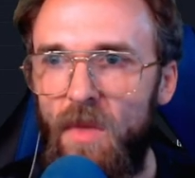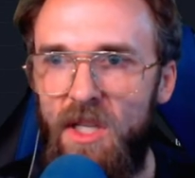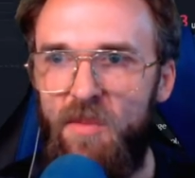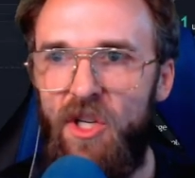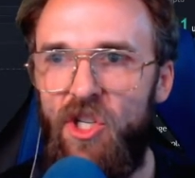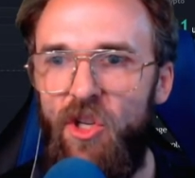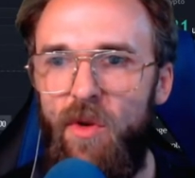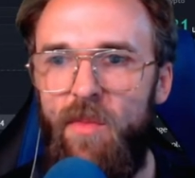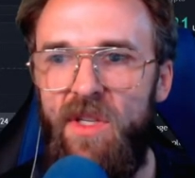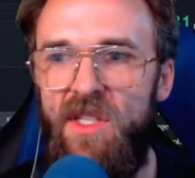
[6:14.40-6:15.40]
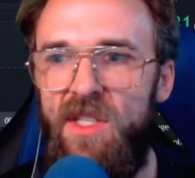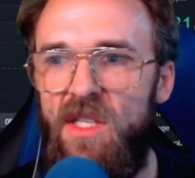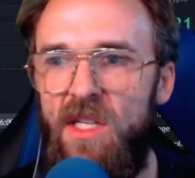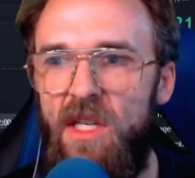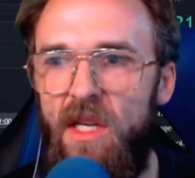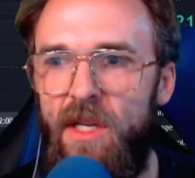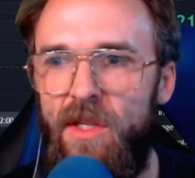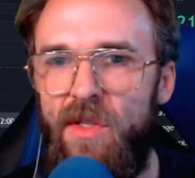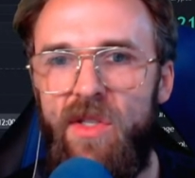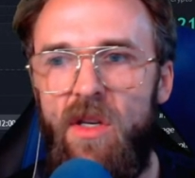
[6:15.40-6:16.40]
Especially when B T C
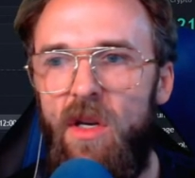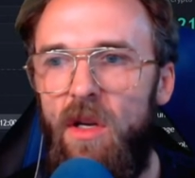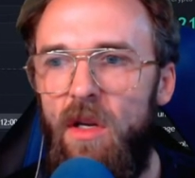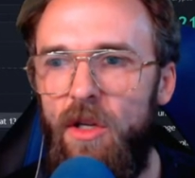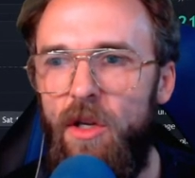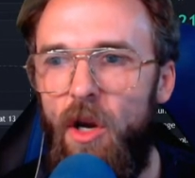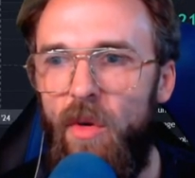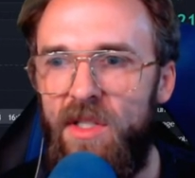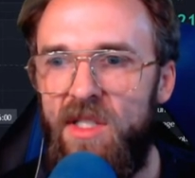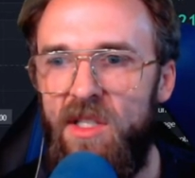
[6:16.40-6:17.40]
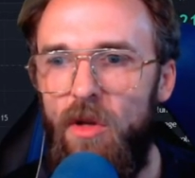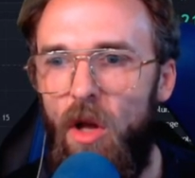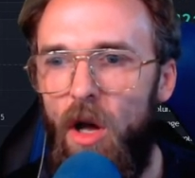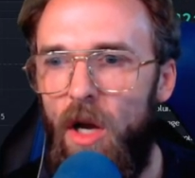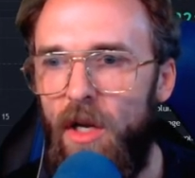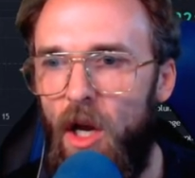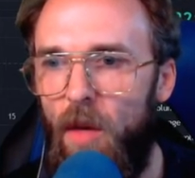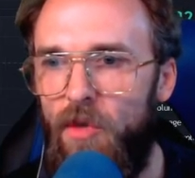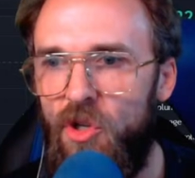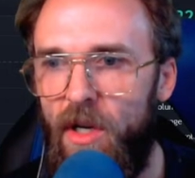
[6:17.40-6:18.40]
is, you know, it's still on an
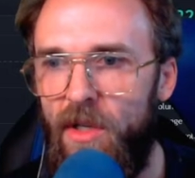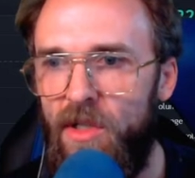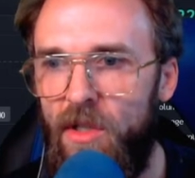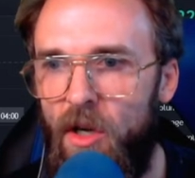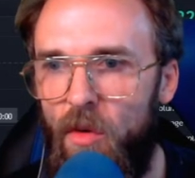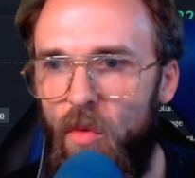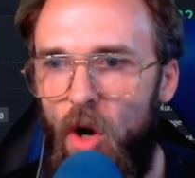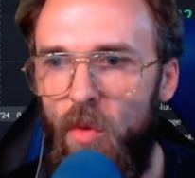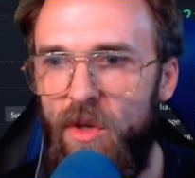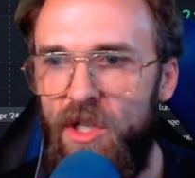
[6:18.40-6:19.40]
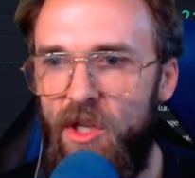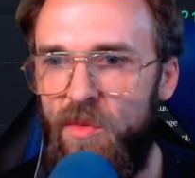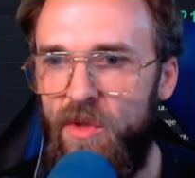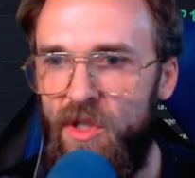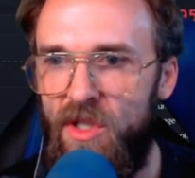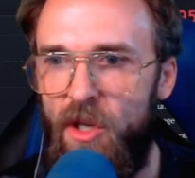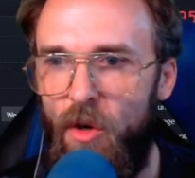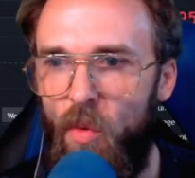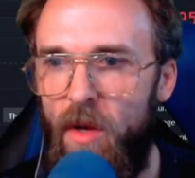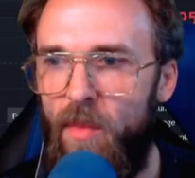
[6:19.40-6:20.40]
uptrend. You know, all we did is we just
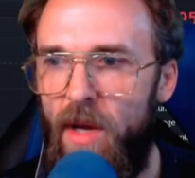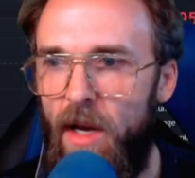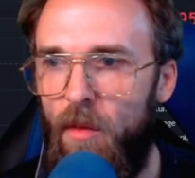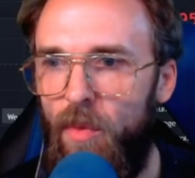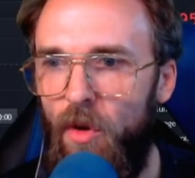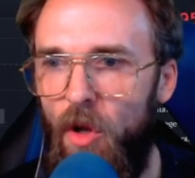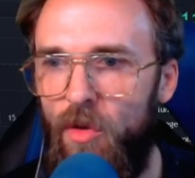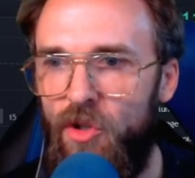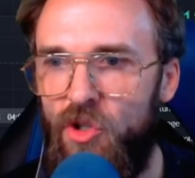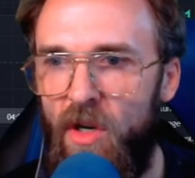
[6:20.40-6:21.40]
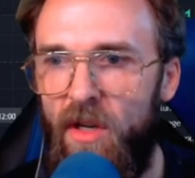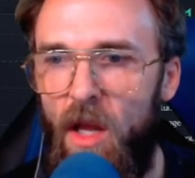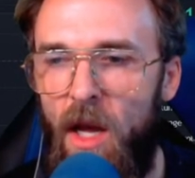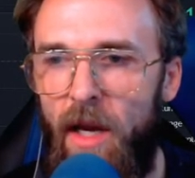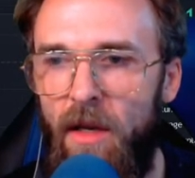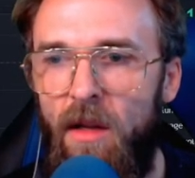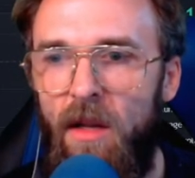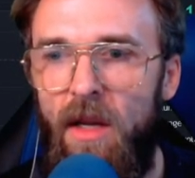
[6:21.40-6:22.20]
go, went back below the trend line.